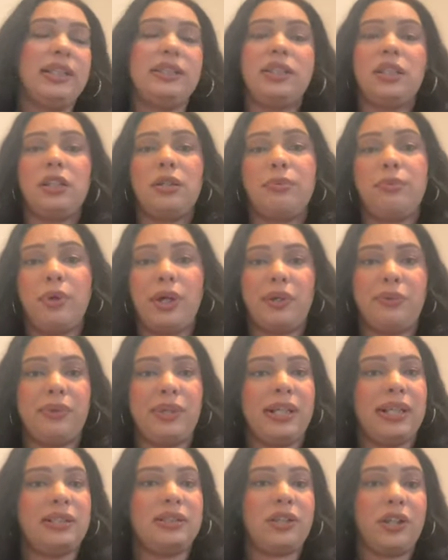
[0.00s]
to the point where
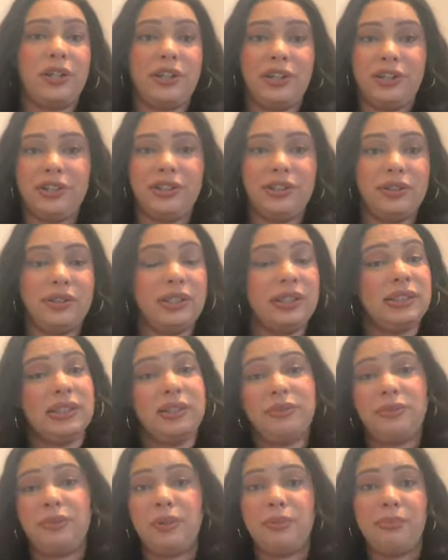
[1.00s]
that's all you do, because it
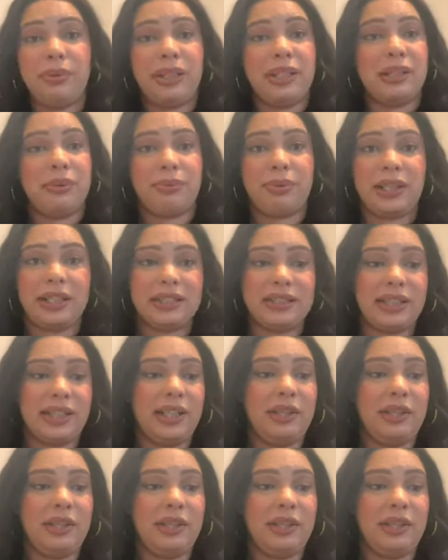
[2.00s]
will be depressing.